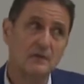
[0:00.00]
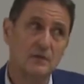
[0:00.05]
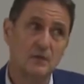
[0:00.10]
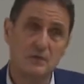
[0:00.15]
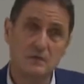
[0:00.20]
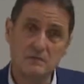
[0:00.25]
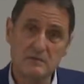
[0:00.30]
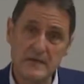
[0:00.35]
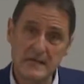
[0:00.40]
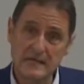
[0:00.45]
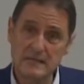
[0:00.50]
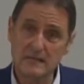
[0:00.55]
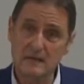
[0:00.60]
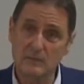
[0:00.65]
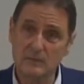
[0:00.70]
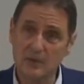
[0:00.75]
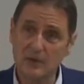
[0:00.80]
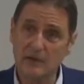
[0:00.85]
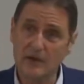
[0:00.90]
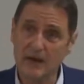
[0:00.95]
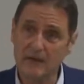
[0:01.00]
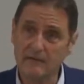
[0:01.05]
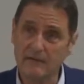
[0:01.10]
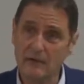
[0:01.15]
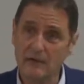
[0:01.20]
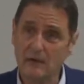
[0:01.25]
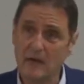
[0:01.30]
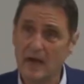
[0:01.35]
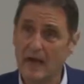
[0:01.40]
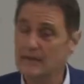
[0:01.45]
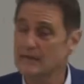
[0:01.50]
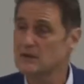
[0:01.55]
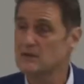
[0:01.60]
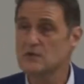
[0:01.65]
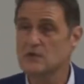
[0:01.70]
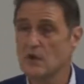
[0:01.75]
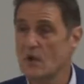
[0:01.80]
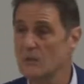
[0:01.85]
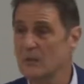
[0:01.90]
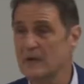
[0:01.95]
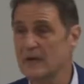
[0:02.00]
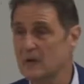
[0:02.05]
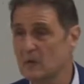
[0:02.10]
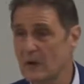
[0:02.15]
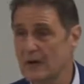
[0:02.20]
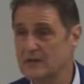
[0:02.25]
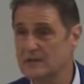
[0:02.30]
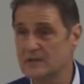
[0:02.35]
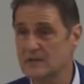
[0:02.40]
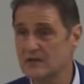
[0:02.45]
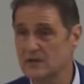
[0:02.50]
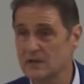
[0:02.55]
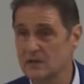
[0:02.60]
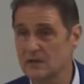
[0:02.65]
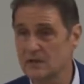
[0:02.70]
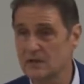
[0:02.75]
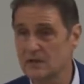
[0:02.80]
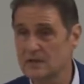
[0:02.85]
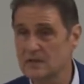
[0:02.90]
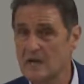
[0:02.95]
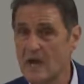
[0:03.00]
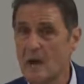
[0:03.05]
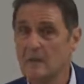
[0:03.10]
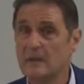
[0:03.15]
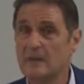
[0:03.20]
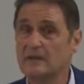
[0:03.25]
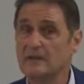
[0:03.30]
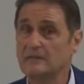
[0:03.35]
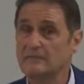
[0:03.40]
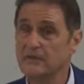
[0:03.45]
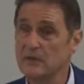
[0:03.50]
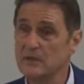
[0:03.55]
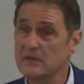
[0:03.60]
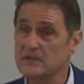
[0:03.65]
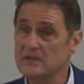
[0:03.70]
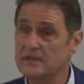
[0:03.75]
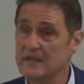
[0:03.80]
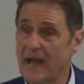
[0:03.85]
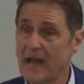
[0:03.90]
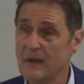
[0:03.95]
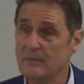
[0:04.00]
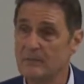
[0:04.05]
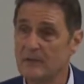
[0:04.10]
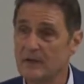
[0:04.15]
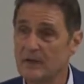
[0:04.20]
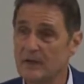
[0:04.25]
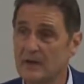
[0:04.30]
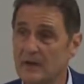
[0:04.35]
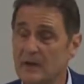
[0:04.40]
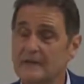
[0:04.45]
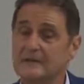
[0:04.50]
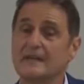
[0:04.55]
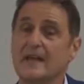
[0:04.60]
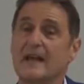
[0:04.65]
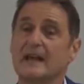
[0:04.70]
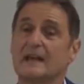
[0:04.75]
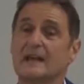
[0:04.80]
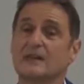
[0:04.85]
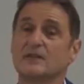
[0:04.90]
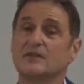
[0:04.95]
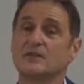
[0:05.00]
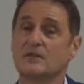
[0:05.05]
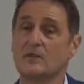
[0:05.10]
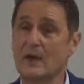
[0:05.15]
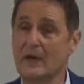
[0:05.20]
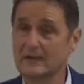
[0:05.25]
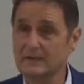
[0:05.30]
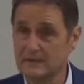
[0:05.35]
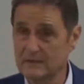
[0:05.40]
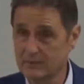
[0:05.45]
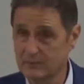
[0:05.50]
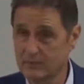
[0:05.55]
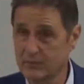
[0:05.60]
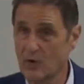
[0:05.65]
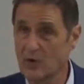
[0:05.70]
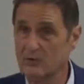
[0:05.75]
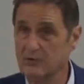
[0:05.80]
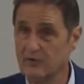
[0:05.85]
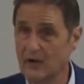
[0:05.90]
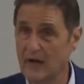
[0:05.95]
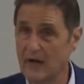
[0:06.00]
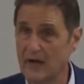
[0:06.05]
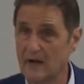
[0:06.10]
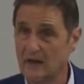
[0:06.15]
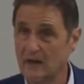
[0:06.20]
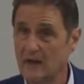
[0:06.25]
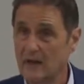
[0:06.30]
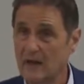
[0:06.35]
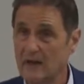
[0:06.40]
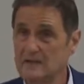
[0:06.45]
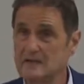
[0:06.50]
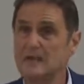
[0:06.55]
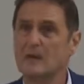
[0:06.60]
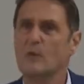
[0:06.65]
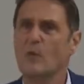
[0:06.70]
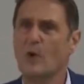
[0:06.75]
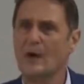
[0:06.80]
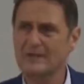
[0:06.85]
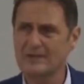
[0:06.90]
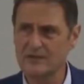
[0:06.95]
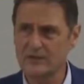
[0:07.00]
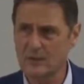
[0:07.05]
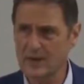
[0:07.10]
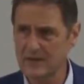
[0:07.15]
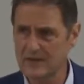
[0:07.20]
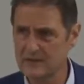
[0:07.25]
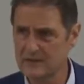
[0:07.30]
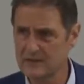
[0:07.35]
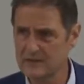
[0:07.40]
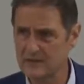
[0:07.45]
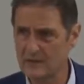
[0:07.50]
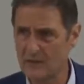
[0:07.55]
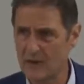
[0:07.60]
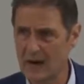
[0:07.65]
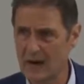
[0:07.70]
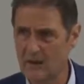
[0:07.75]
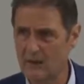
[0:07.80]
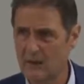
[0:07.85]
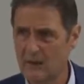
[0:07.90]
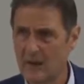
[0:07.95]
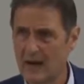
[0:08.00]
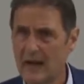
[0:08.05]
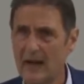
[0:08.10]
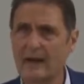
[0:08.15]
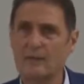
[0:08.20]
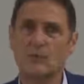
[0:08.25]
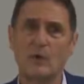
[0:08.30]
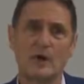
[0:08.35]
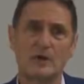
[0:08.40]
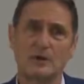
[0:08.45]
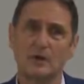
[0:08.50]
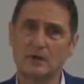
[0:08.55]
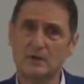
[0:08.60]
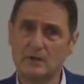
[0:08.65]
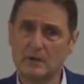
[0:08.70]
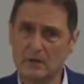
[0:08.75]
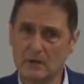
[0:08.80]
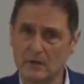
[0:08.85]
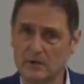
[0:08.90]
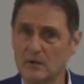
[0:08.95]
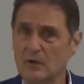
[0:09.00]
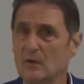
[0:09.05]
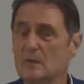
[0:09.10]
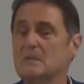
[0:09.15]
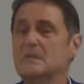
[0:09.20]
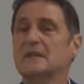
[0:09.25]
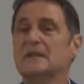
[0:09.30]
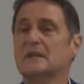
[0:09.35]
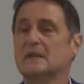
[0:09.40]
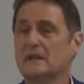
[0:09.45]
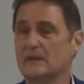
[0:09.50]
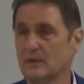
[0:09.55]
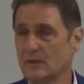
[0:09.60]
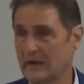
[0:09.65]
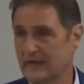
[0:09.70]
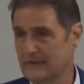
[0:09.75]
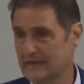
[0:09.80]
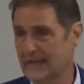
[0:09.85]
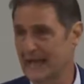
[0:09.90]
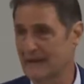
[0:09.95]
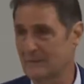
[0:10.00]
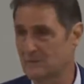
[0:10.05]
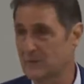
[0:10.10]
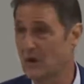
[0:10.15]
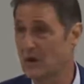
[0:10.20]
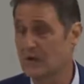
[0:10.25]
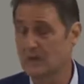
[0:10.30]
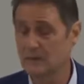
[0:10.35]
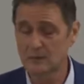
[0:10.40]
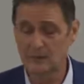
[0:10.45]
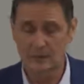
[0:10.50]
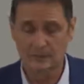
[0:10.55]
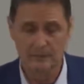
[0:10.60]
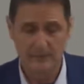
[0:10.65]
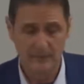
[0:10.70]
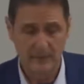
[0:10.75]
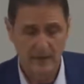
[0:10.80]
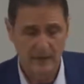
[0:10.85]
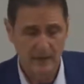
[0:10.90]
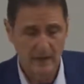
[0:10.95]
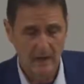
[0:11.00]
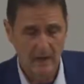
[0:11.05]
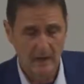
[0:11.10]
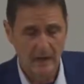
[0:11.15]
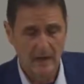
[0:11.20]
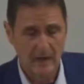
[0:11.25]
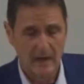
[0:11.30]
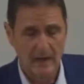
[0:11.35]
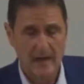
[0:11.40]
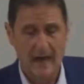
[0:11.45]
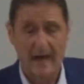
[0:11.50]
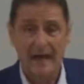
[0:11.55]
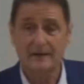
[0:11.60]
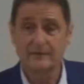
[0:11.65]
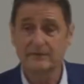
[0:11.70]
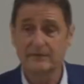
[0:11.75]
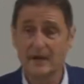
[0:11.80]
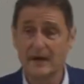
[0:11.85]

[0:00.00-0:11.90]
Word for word: to a reasonable level, and there's so many ways to do this, but the first step is taking a stress profile, seeing what stresses you out, and what you can do to ameliorate that problem. And